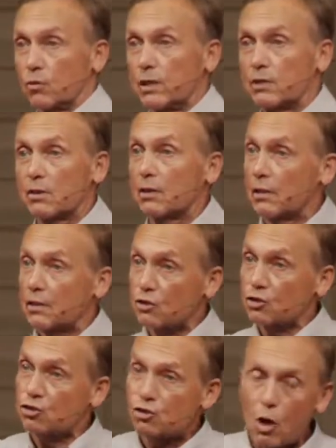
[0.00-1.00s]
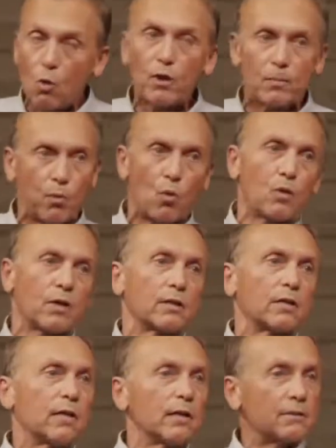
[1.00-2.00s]
reason it is so
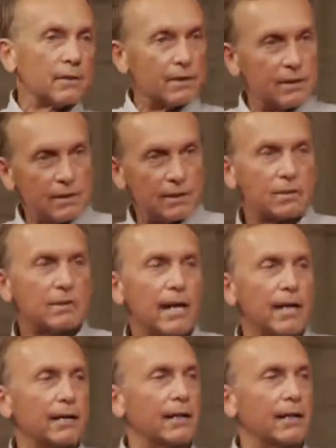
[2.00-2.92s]
important that in this